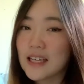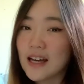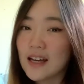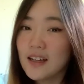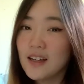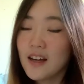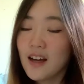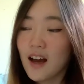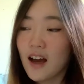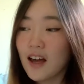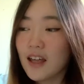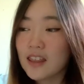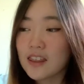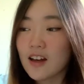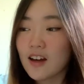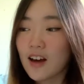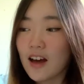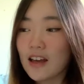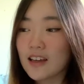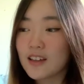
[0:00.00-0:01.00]
Yeah, I
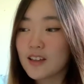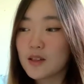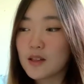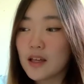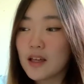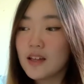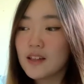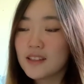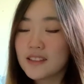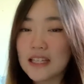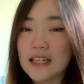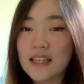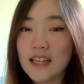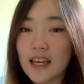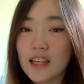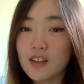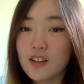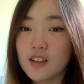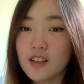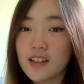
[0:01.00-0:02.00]
thought I could take
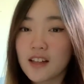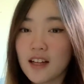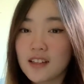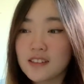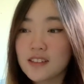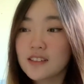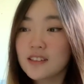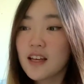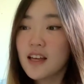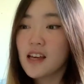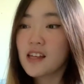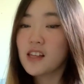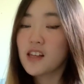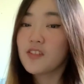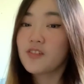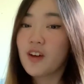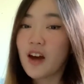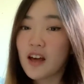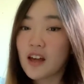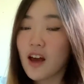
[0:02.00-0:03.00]
8:30 classes, and if
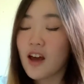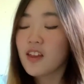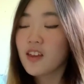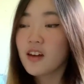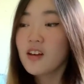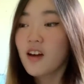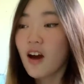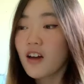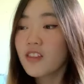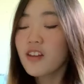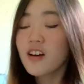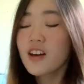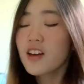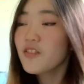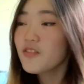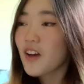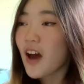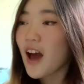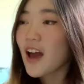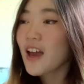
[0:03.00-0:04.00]
I thought
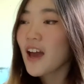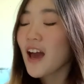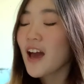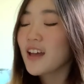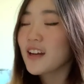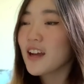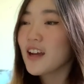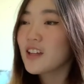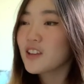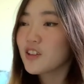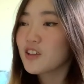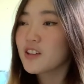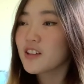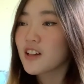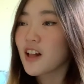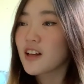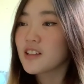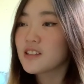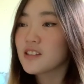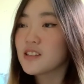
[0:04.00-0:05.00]
if I had 8:30
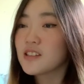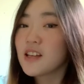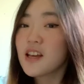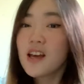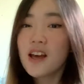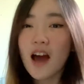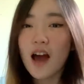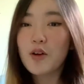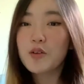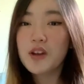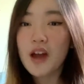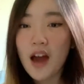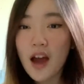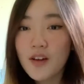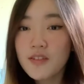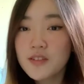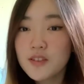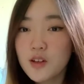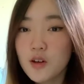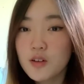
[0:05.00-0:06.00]
classes, I would
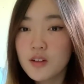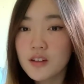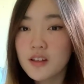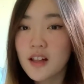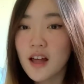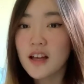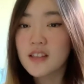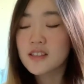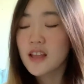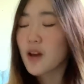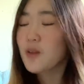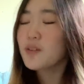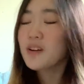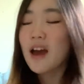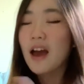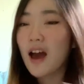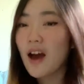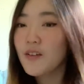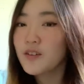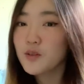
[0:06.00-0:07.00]
have to go to class. I would
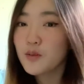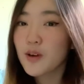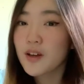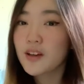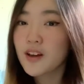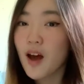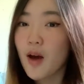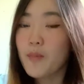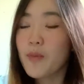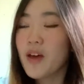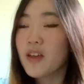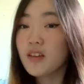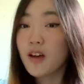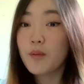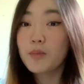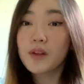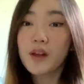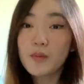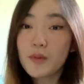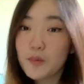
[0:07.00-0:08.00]
have to wake up and I'll
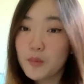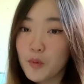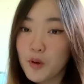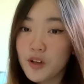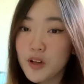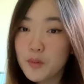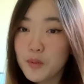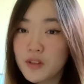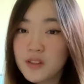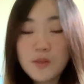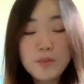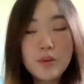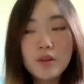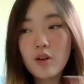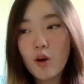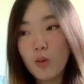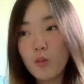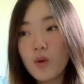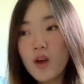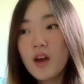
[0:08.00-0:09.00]
become a morning person, but
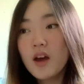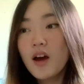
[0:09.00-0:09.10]
no.